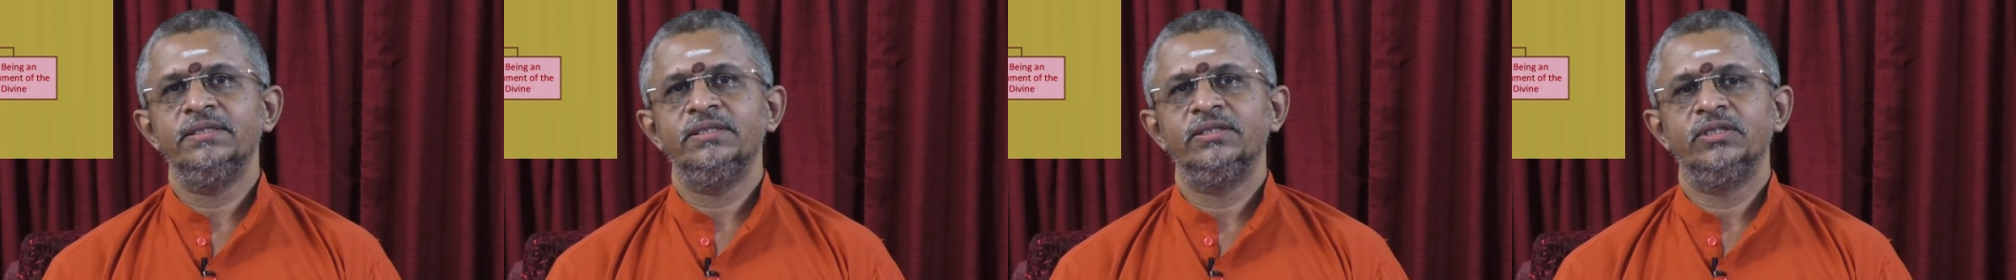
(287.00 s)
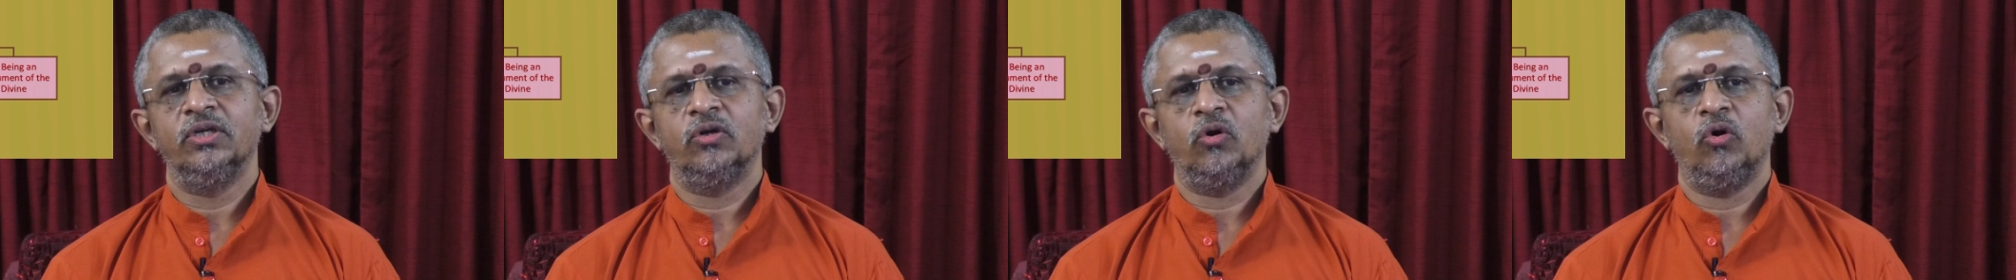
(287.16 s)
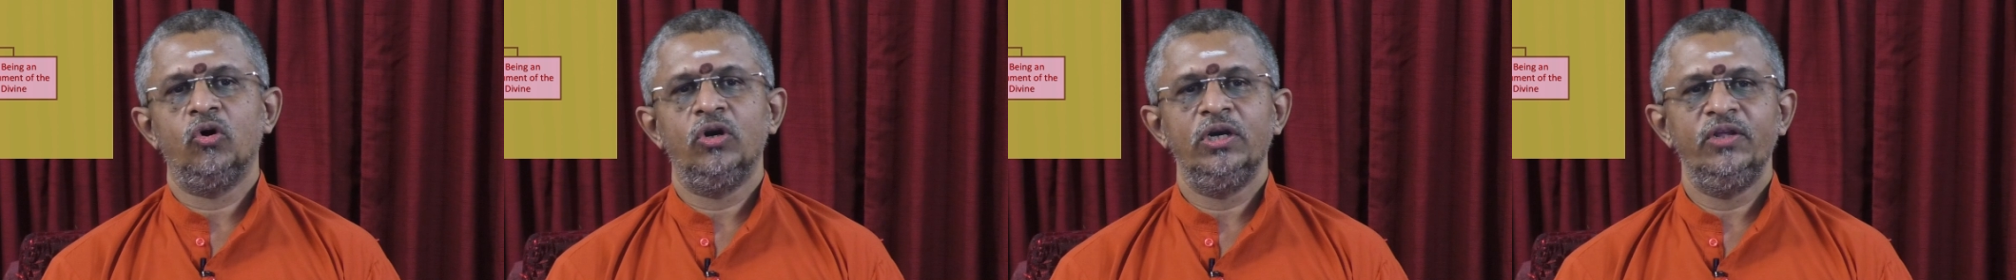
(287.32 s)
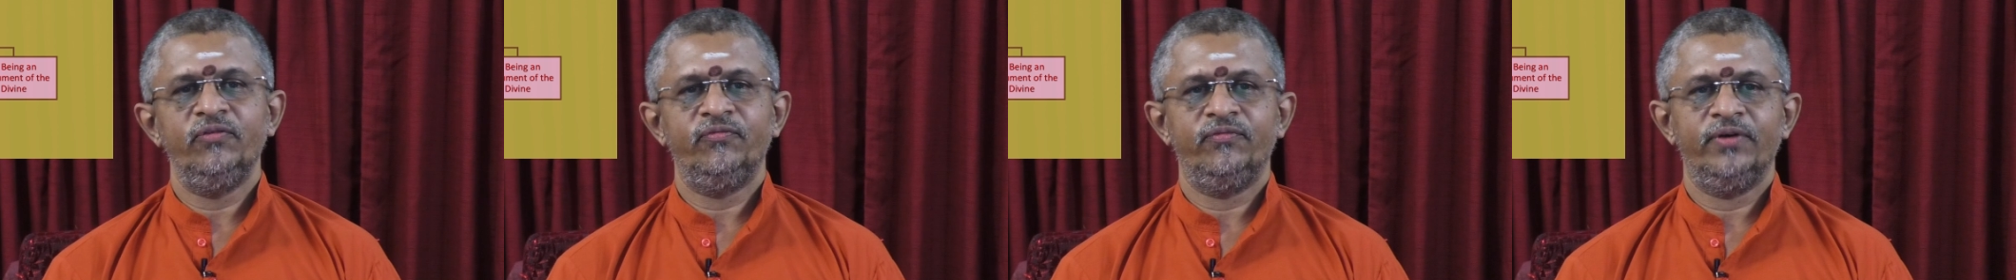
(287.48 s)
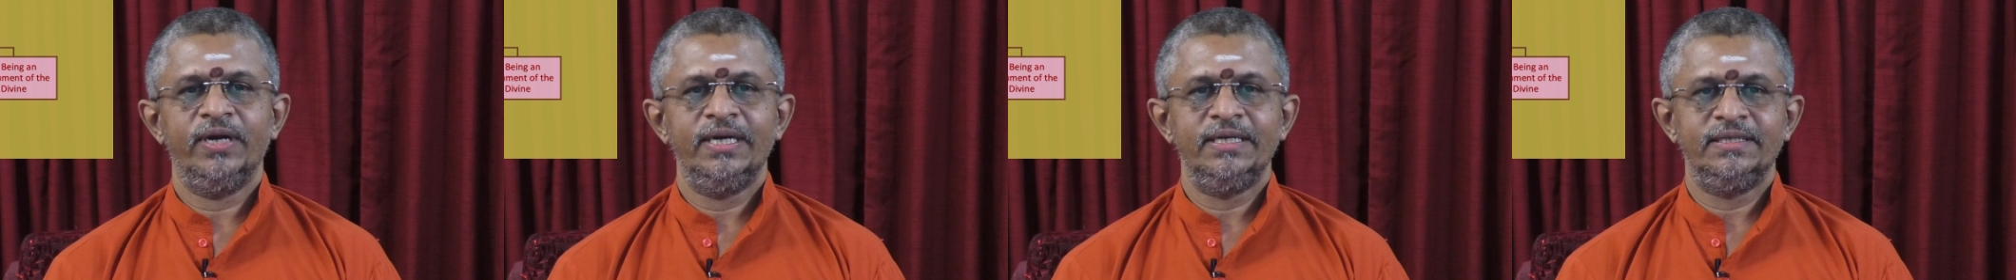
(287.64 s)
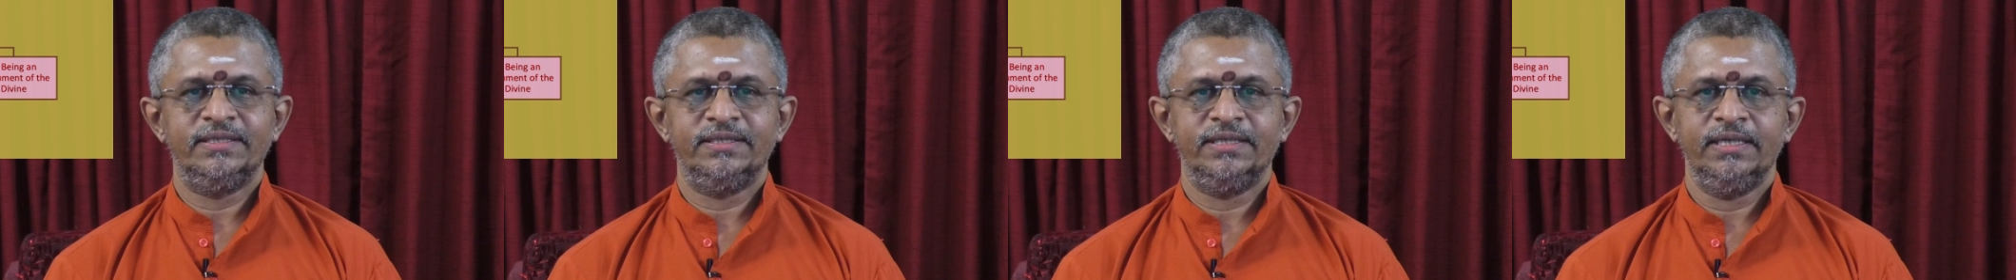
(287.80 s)
that is the
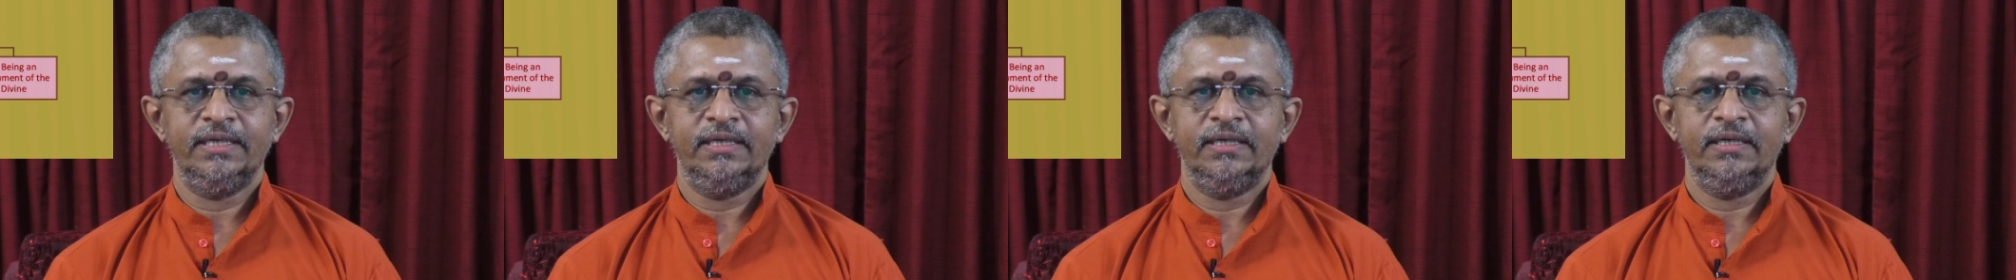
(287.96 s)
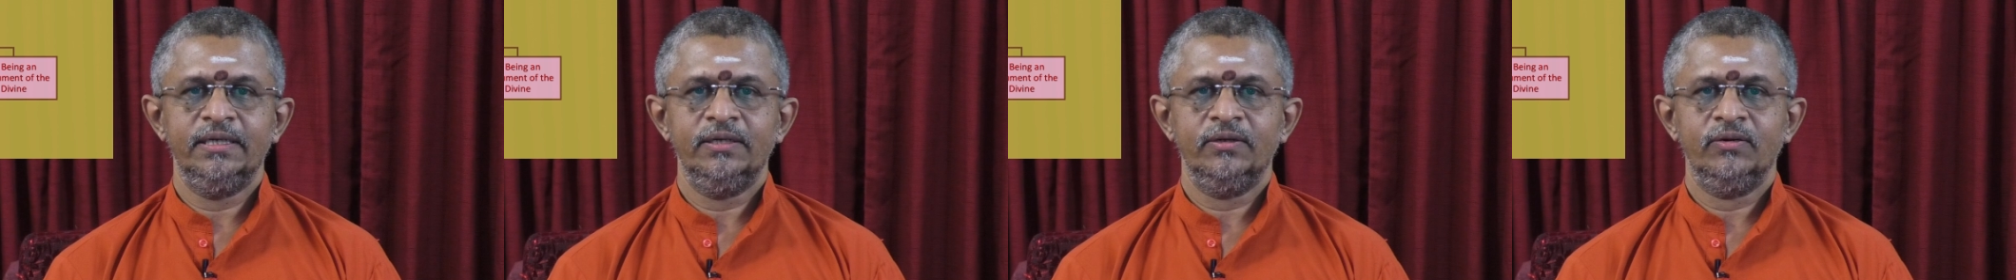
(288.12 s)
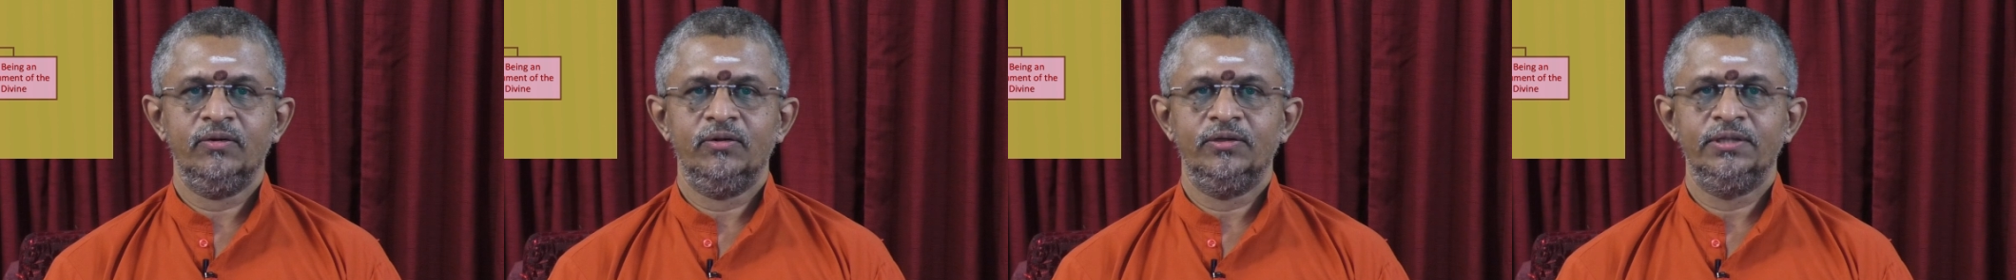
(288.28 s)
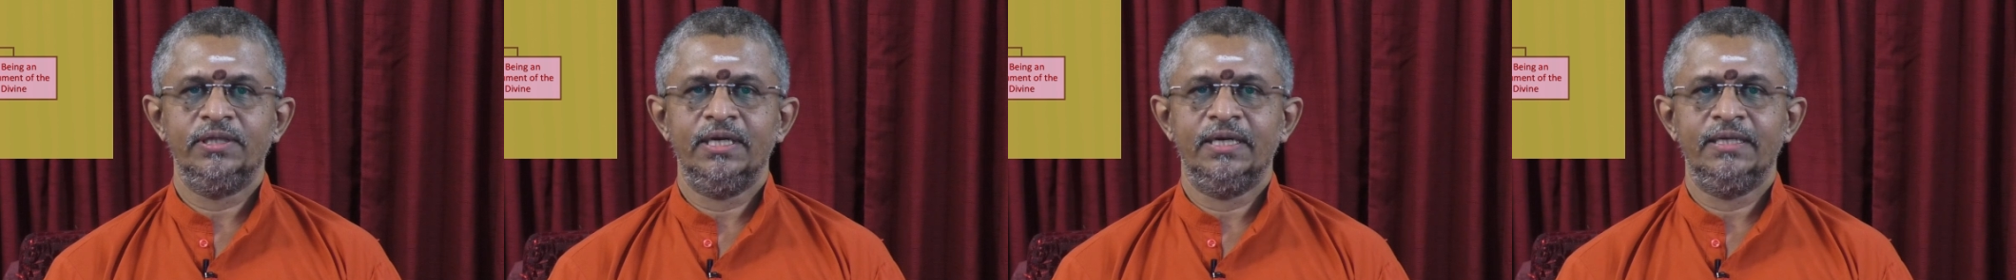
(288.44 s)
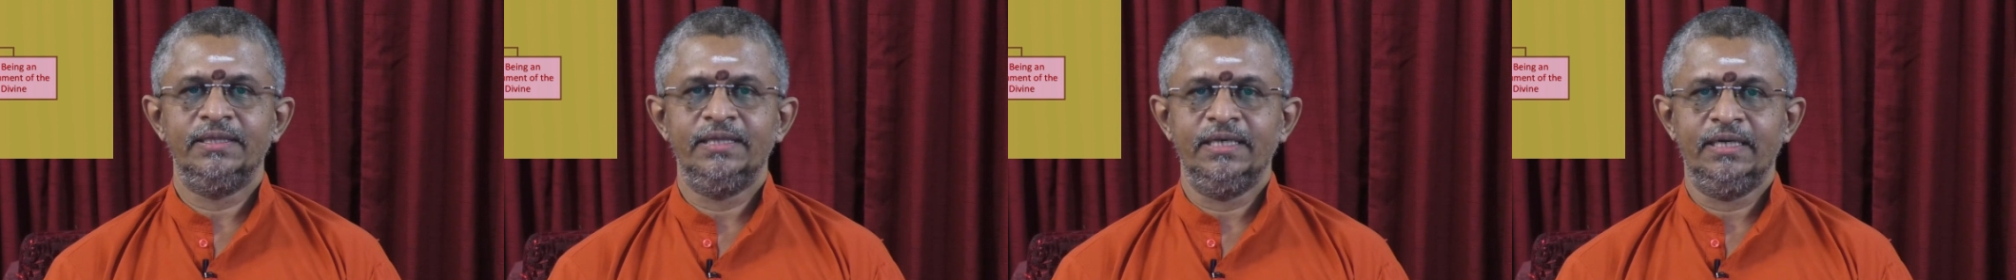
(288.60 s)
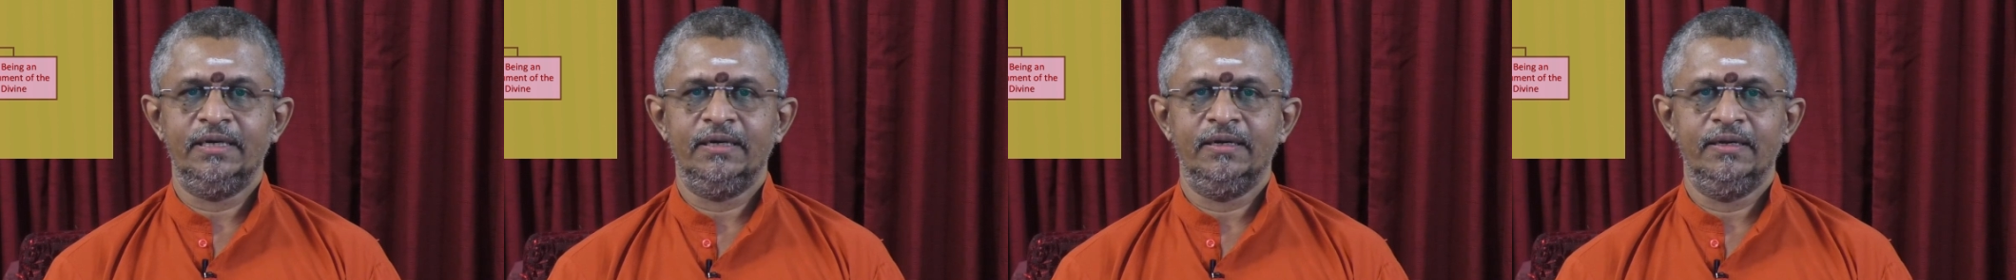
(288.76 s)
qualified seeker
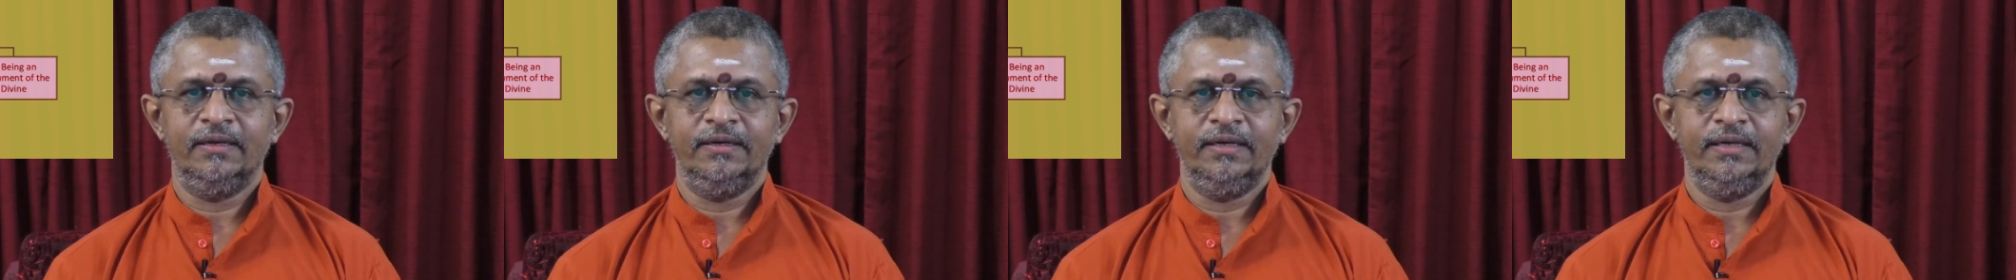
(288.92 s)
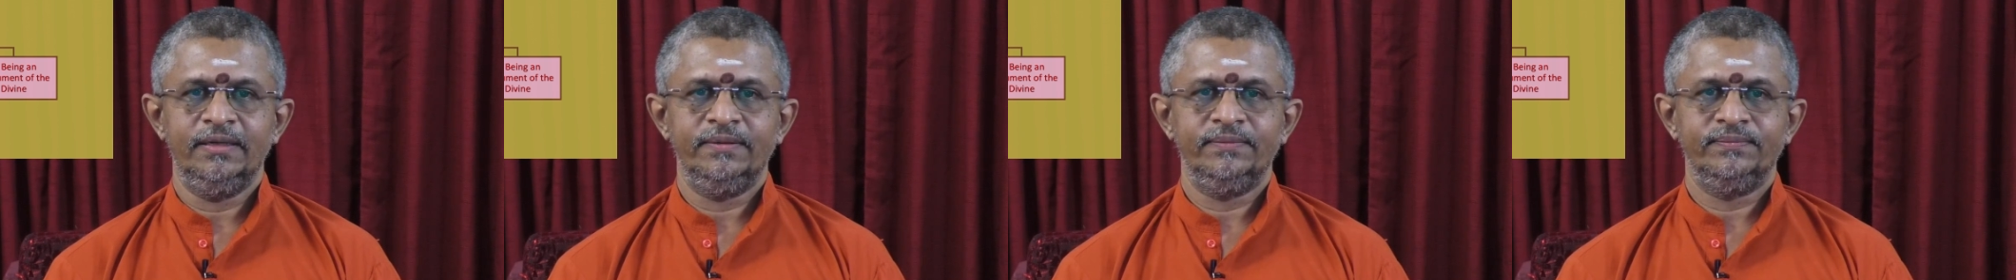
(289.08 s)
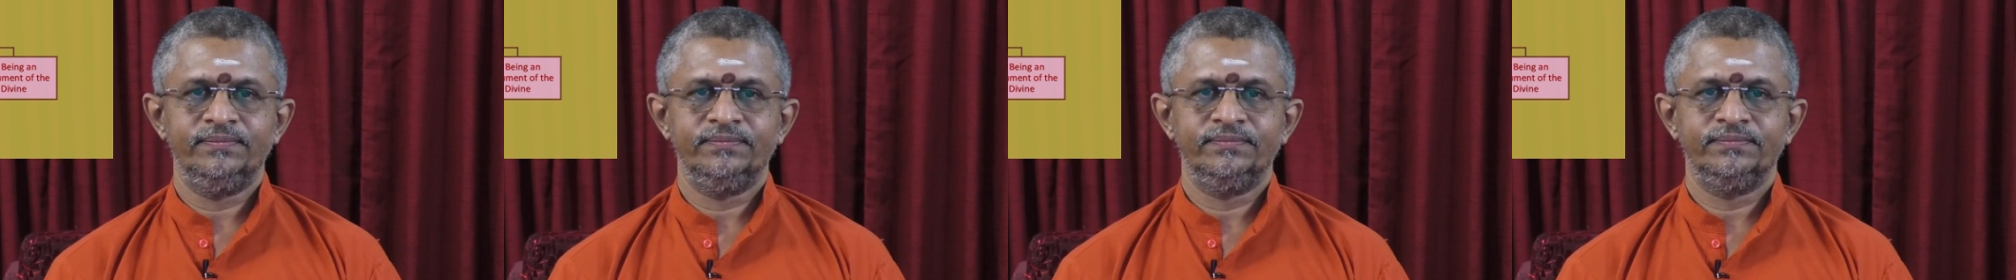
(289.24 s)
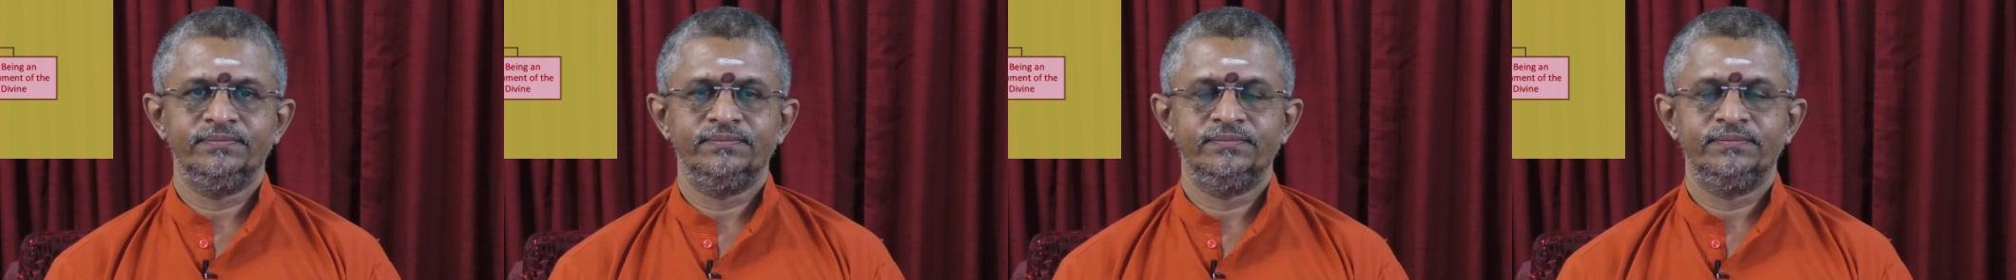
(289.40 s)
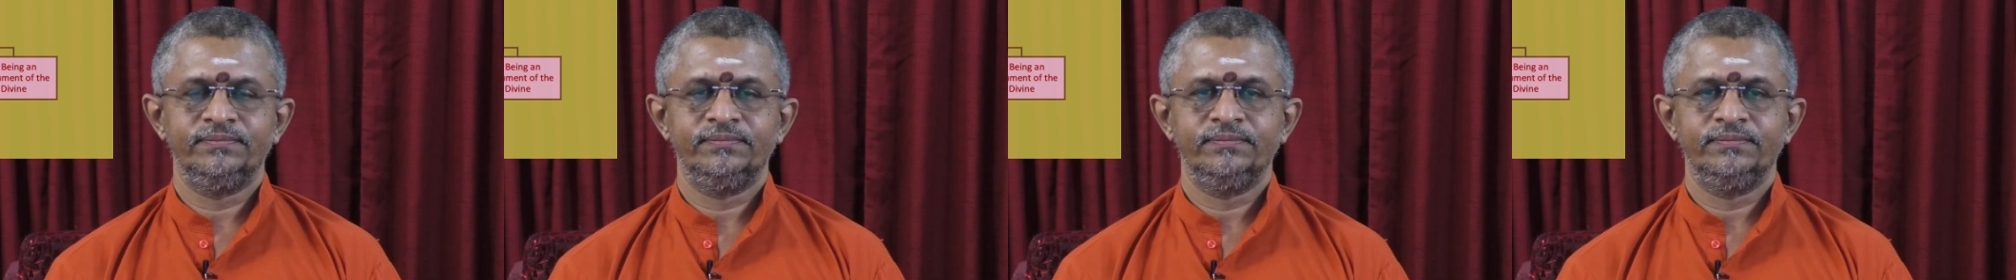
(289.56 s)
or the adhikari.